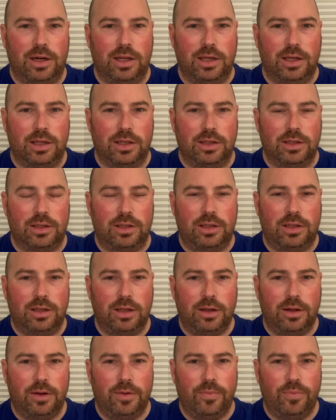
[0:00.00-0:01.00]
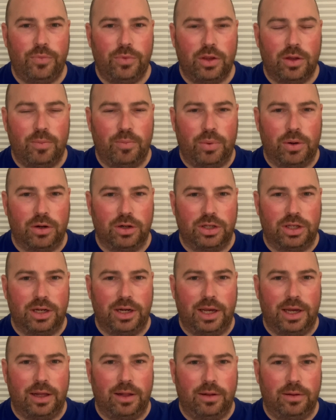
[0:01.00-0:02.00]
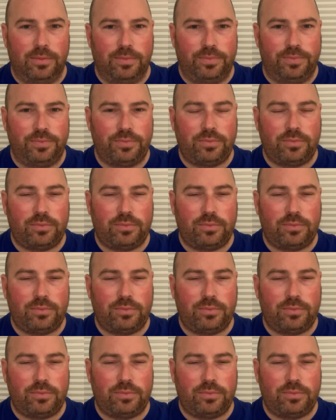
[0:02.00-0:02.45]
his personnel.